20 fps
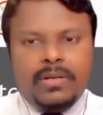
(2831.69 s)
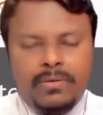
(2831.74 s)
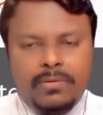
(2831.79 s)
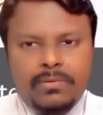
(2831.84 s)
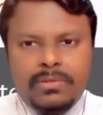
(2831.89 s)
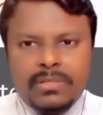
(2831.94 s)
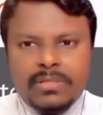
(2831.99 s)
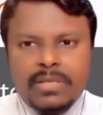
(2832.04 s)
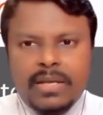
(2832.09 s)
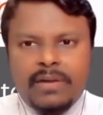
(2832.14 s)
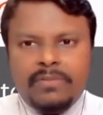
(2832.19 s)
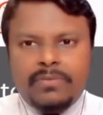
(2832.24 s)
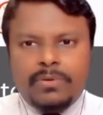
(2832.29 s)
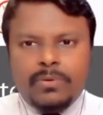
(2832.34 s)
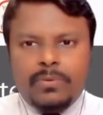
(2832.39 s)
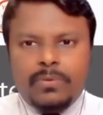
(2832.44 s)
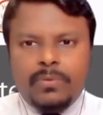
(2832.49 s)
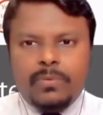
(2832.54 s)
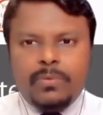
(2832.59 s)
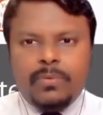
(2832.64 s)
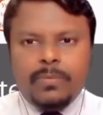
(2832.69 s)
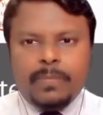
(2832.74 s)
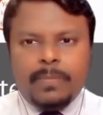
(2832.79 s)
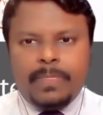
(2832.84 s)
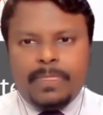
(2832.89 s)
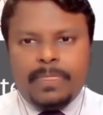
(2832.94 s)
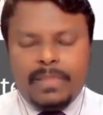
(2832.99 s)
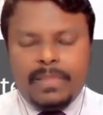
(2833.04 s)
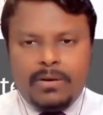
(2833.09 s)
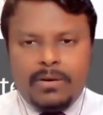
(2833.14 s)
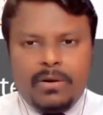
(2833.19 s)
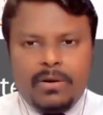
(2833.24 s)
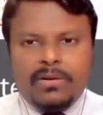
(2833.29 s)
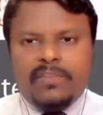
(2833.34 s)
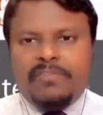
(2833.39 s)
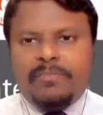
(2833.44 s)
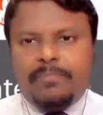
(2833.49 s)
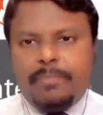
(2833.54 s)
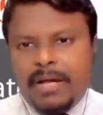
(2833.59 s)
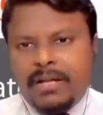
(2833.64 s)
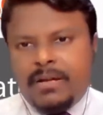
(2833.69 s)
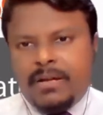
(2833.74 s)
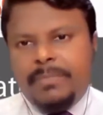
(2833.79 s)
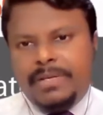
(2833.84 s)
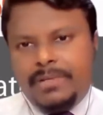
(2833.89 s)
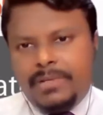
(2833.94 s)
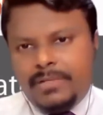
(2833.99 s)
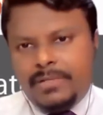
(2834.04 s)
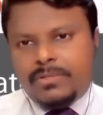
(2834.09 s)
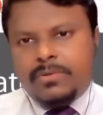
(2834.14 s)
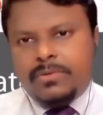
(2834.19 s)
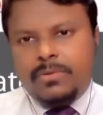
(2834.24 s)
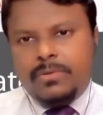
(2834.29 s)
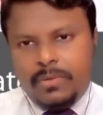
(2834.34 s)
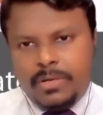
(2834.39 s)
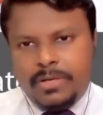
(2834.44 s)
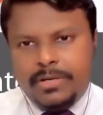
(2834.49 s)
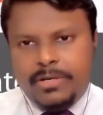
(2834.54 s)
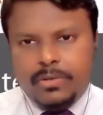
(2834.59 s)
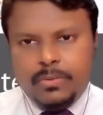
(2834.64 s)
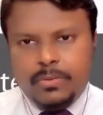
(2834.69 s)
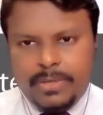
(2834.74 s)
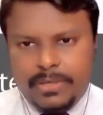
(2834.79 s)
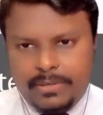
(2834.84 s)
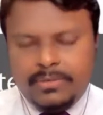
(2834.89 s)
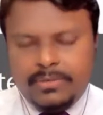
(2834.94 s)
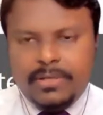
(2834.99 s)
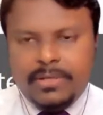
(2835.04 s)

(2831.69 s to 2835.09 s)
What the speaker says: You just have to, there are a lot of parameters to look into it.